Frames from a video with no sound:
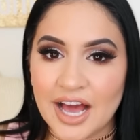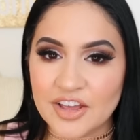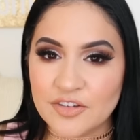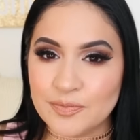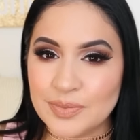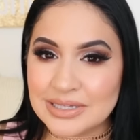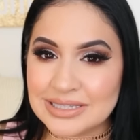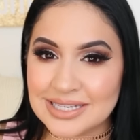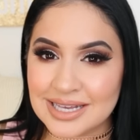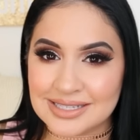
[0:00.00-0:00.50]

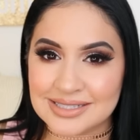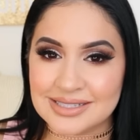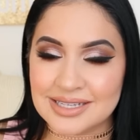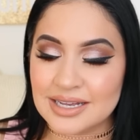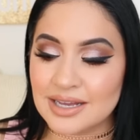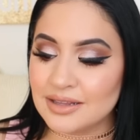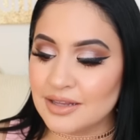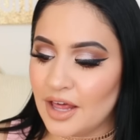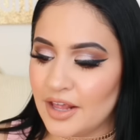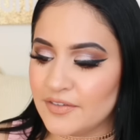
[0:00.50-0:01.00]
I've been
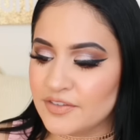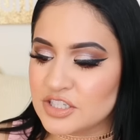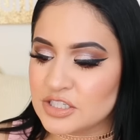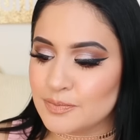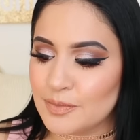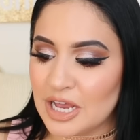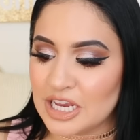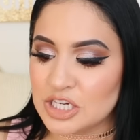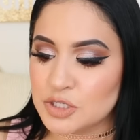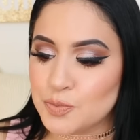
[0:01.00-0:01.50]
testing a lot of
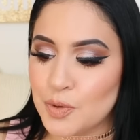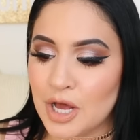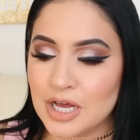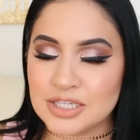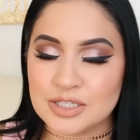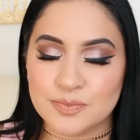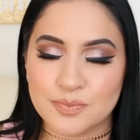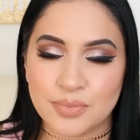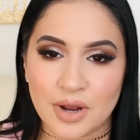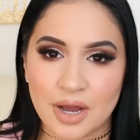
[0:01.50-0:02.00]

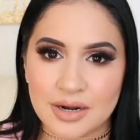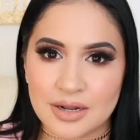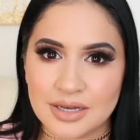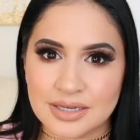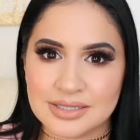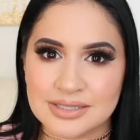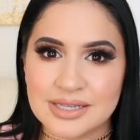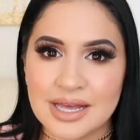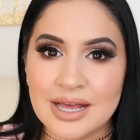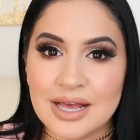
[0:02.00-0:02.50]
Smashbox
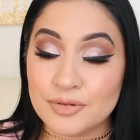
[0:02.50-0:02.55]
products